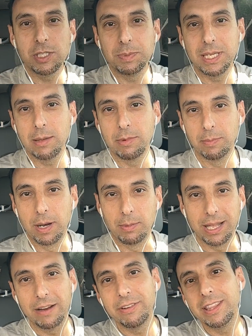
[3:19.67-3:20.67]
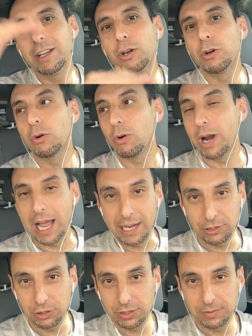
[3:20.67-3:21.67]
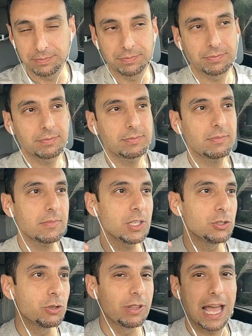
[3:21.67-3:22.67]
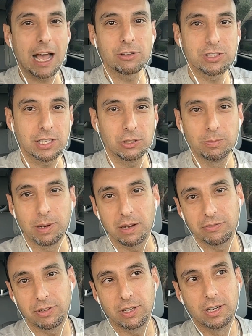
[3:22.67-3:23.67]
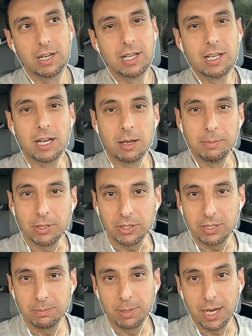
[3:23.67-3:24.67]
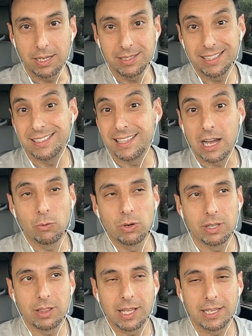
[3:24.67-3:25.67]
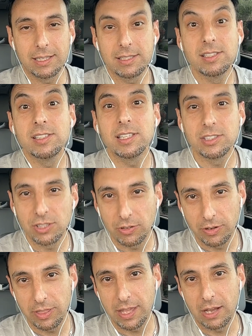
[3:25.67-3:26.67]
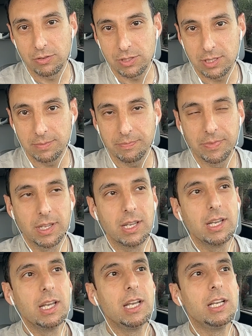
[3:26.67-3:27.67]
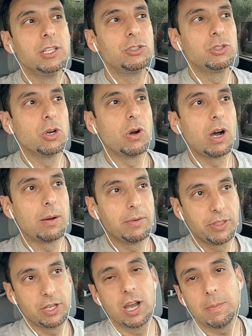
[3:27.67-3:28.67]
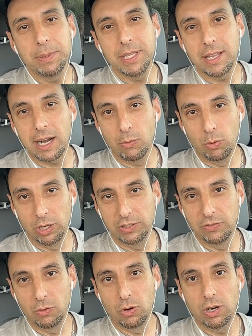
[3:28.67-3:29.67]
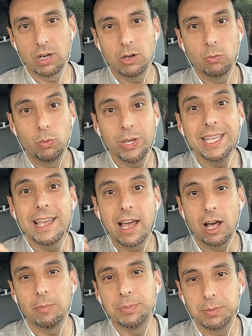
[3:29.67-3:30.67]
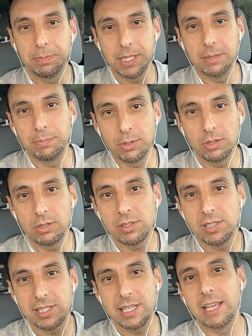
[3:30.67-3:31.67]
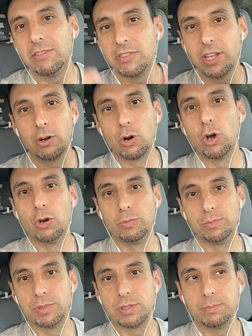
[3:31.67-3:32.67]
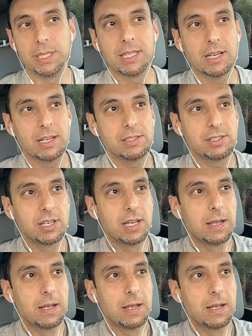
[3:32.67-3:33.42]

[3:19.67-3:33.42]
this became a bubble. Everything crashed. So the house that you bought for $1 million is now worth like 600,000. So the company that I worked for, we helped people save their homes because,